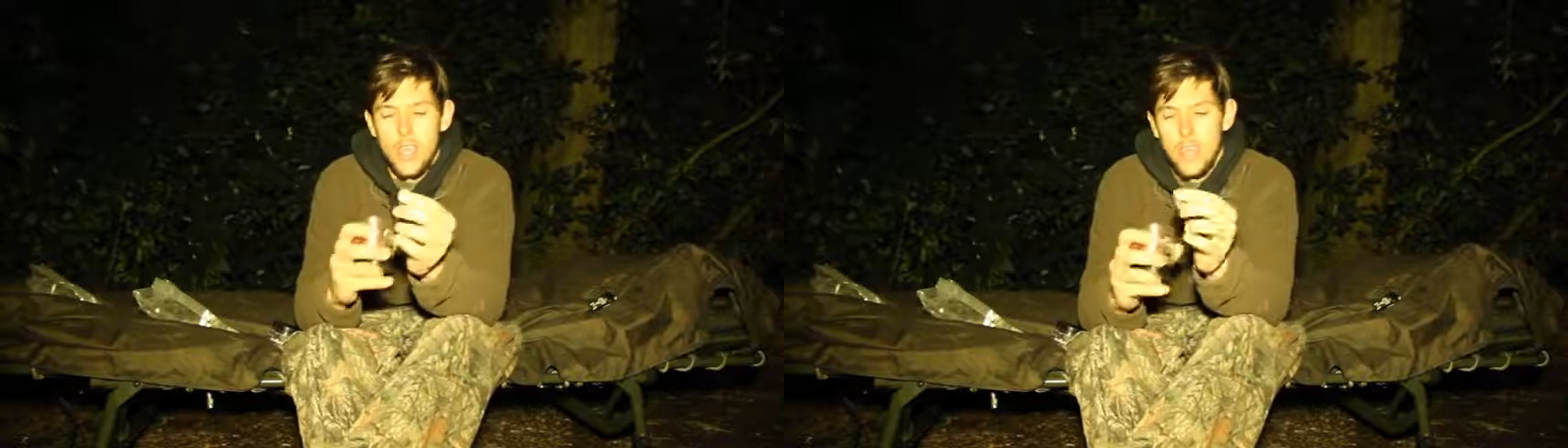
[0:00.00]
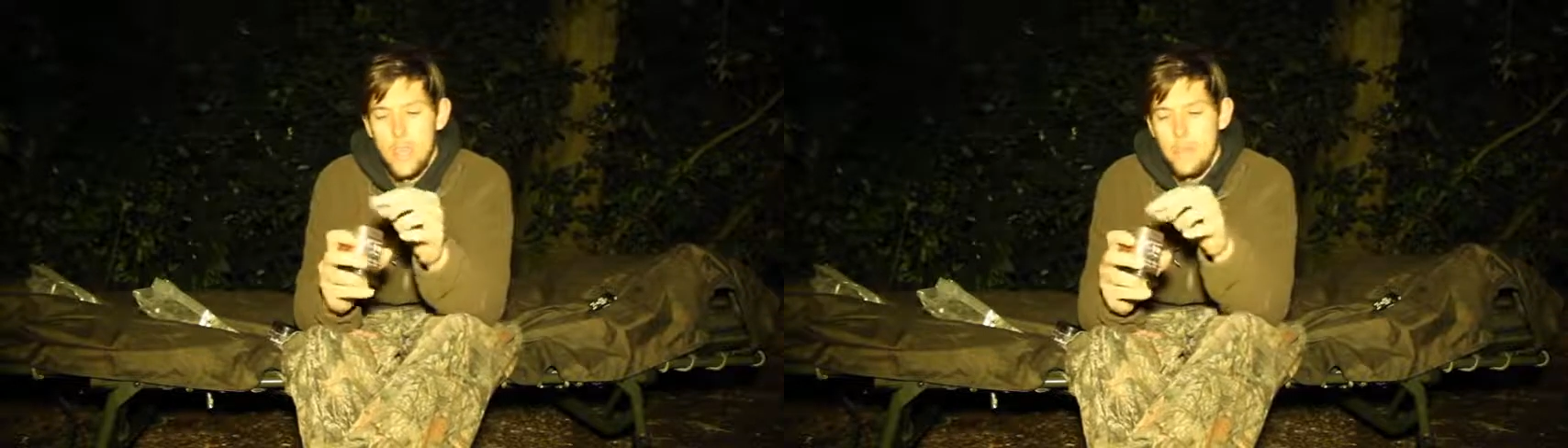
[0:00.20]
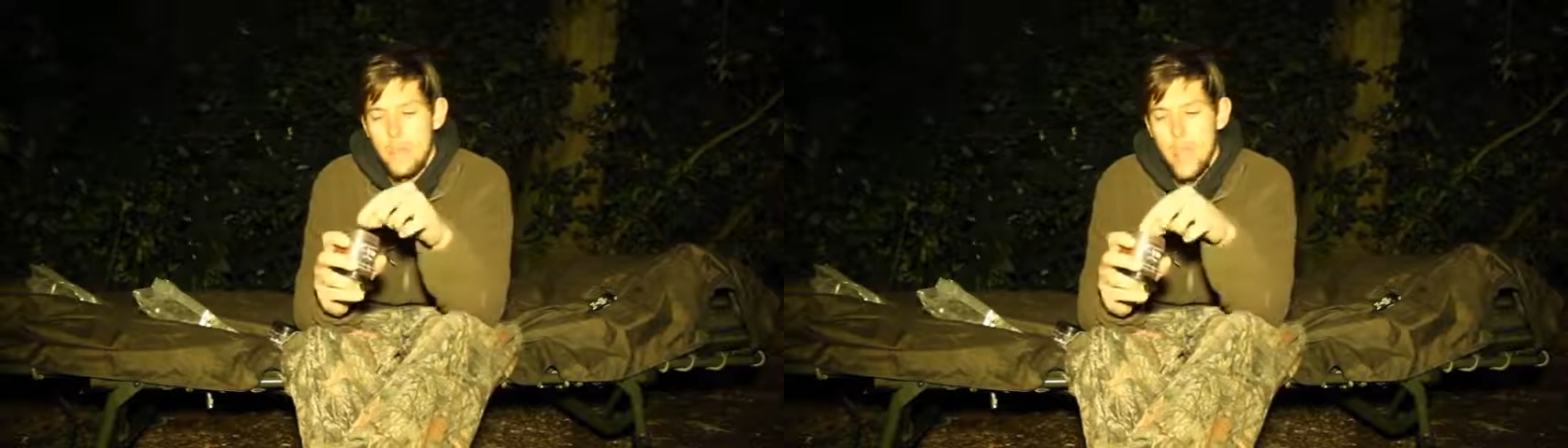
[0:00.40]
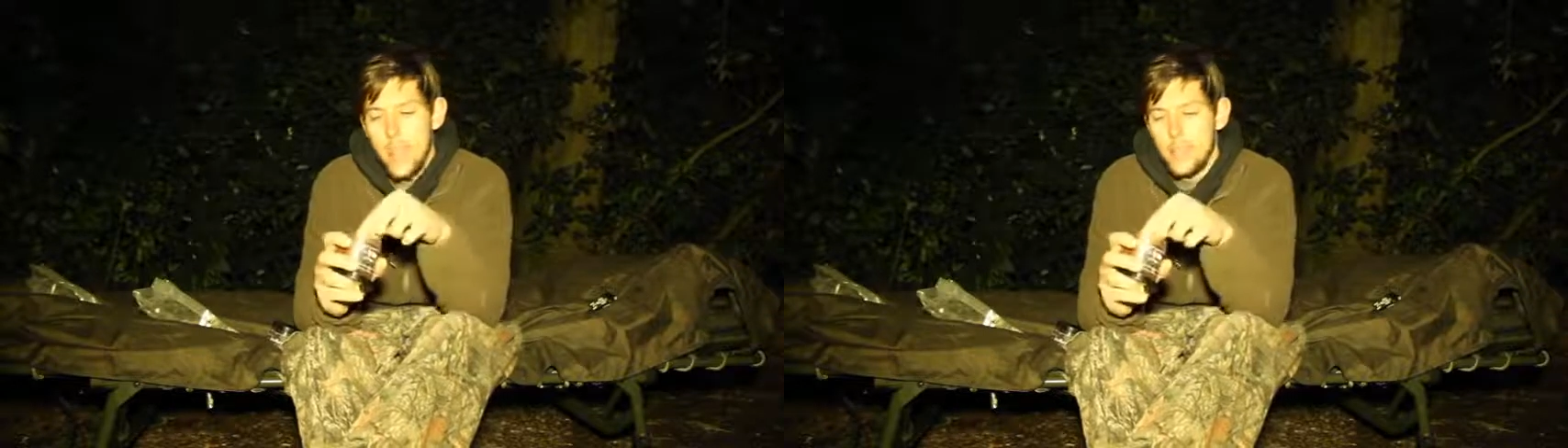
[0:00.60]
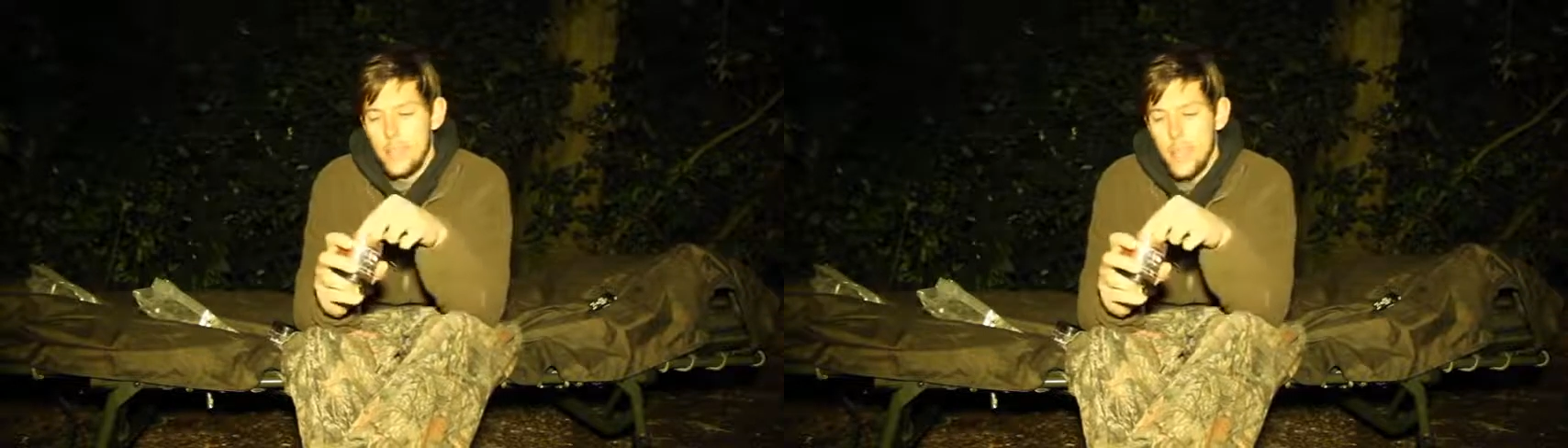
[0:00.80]

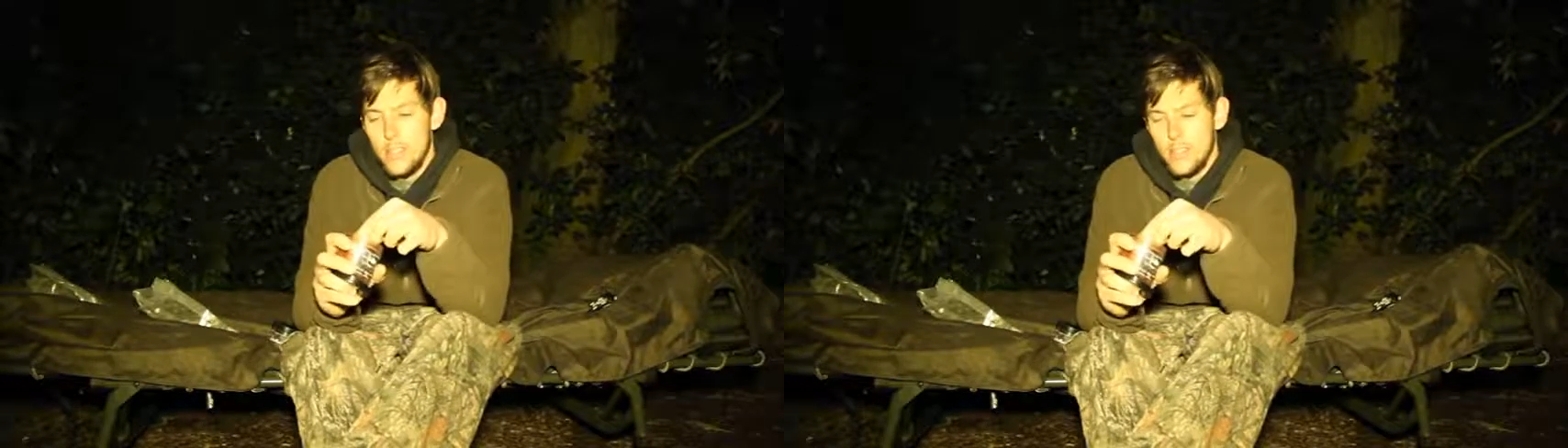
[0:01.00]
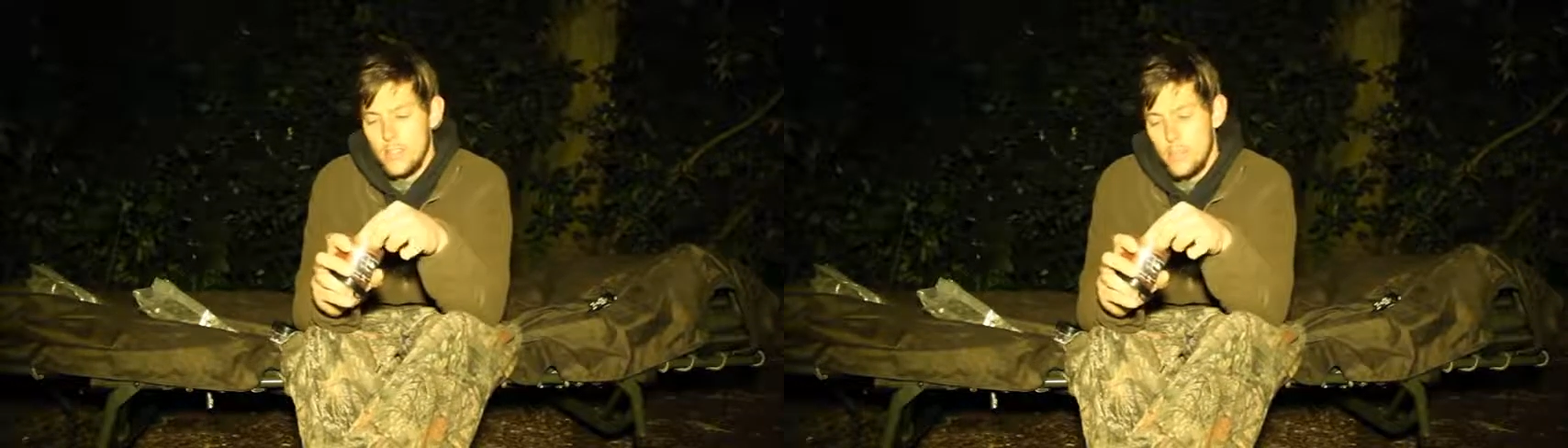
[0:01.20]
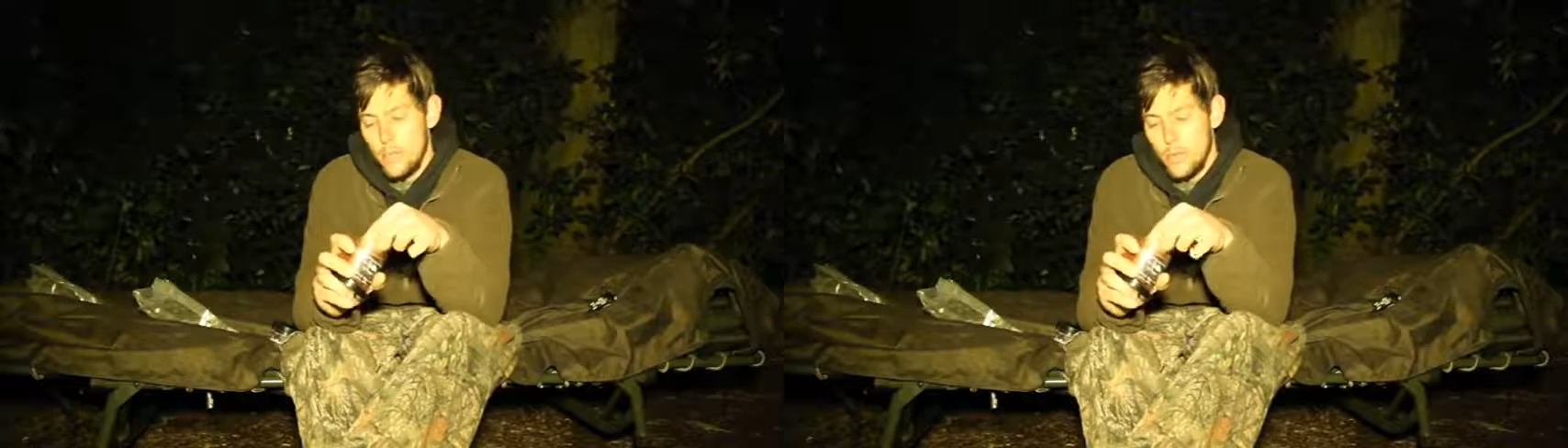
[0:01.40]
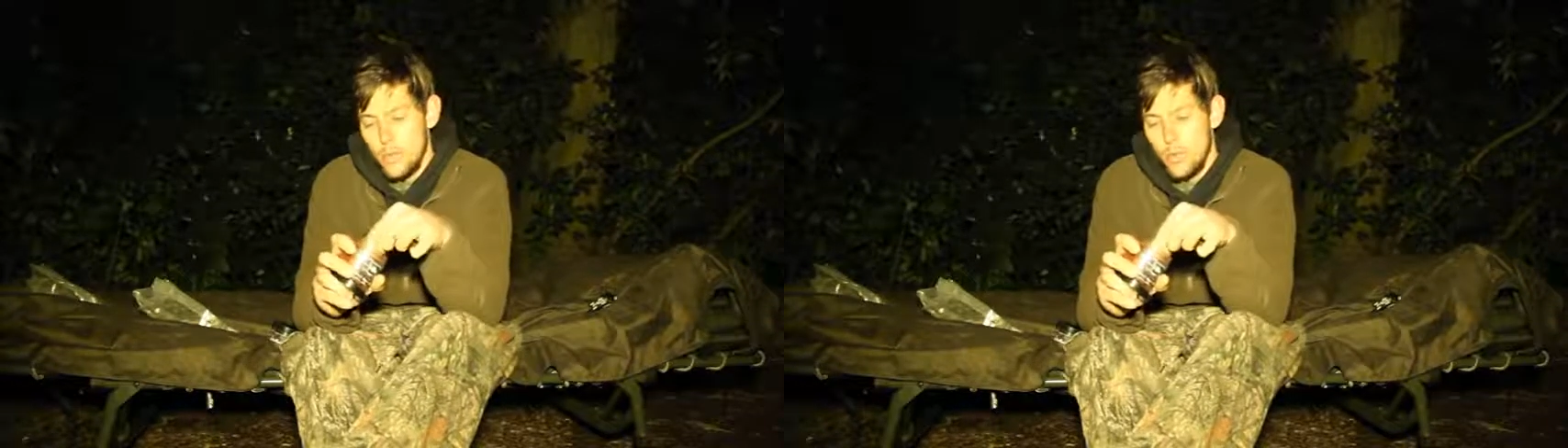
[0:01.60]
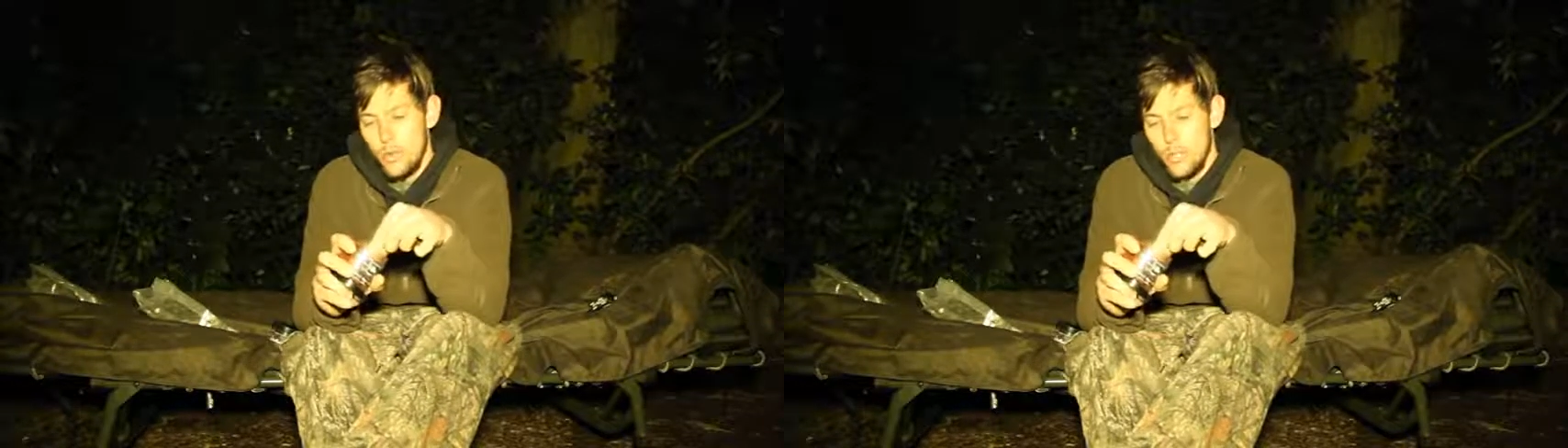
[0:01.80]
and
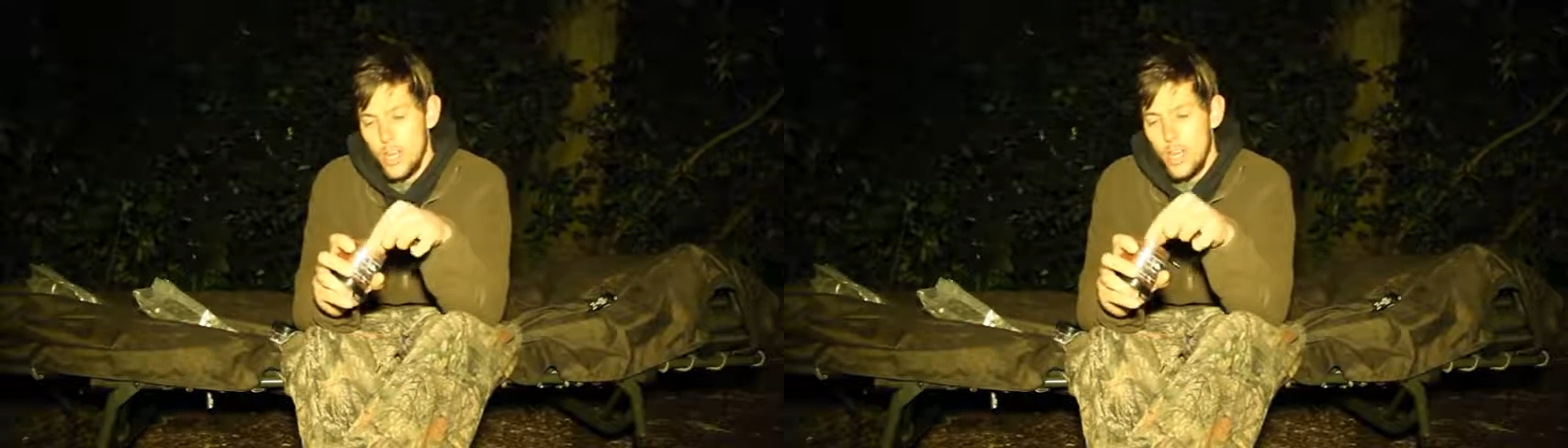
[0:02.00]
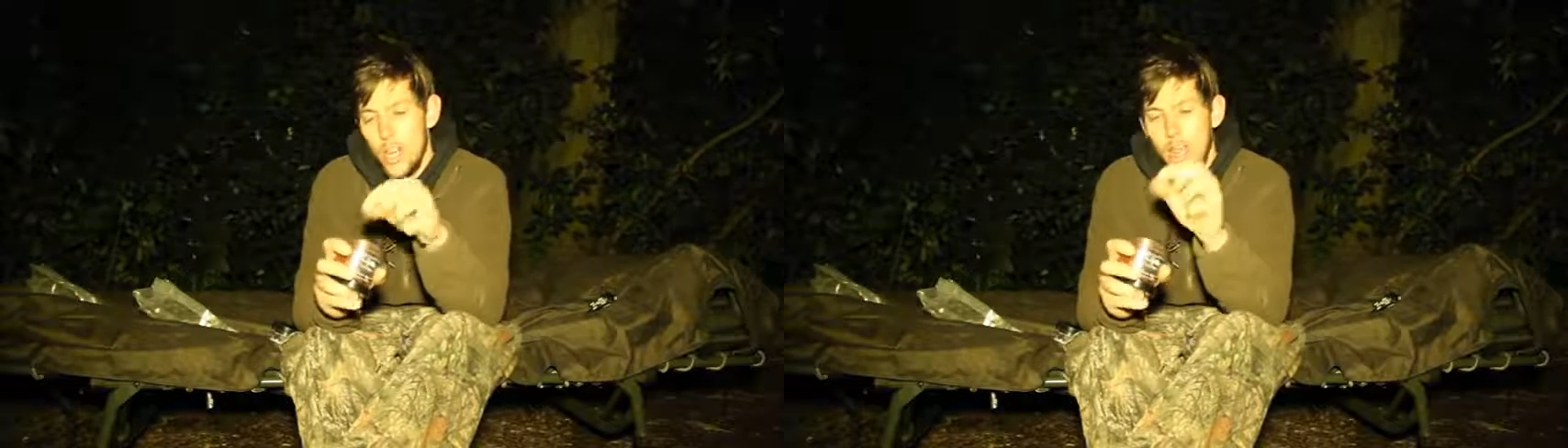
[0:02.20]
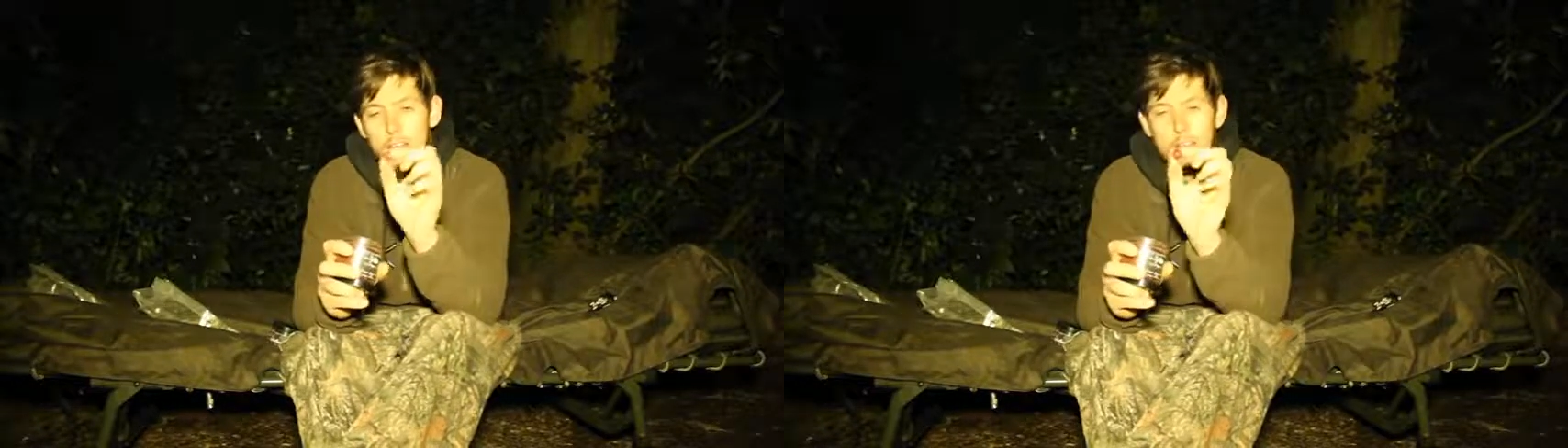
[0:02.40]
producing an